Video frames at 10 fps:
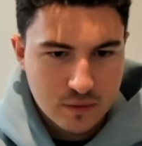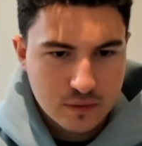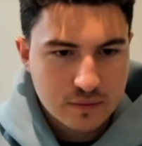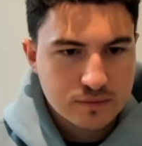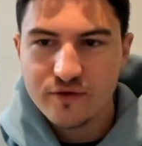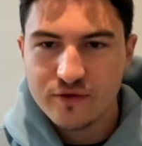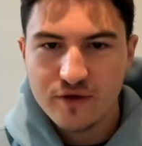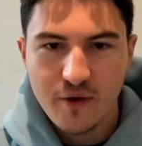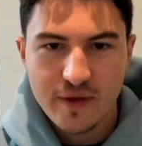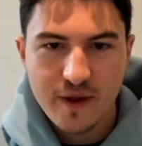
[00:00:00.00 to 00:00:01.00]
While this is
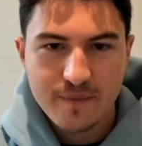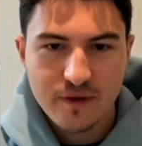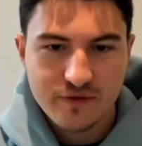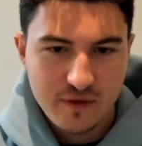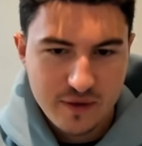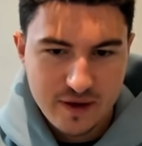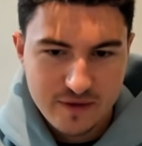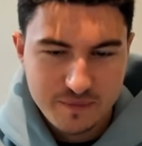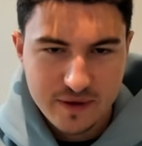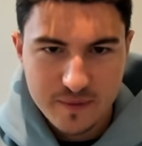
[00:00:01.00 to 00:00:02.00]
going though, let's see what
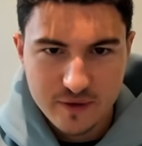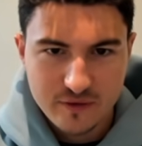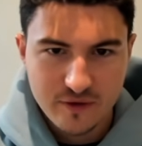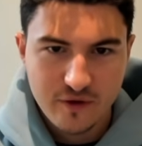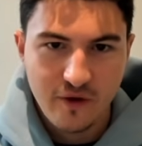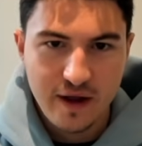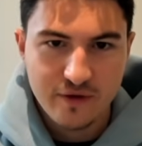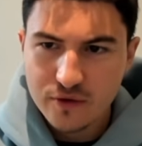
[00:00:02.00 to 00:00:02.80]
it's been able to create.